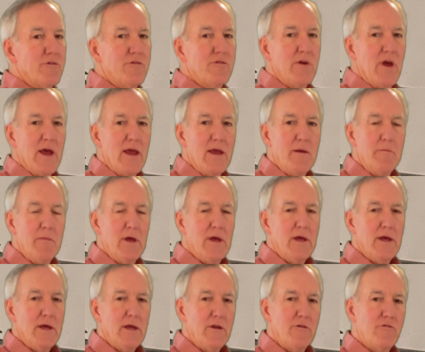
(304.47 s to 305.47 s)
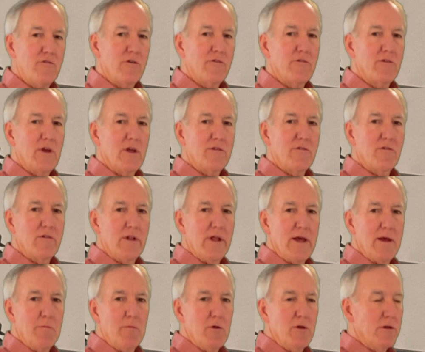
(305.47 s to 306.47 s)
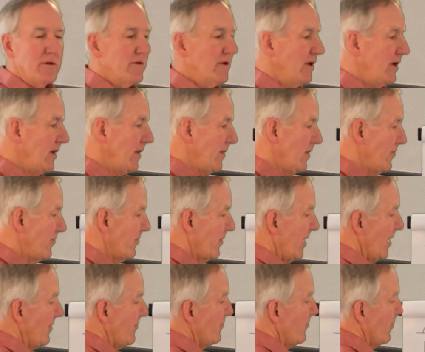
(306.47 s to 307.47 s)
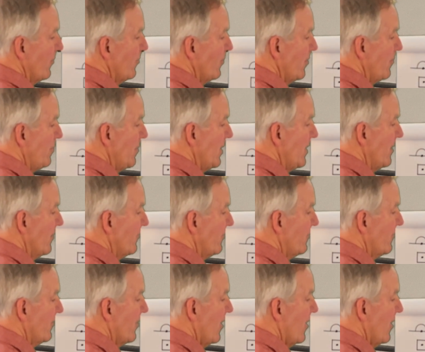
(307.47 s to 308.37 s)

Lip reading: is the same, it just gets labeled. In this case, it would be a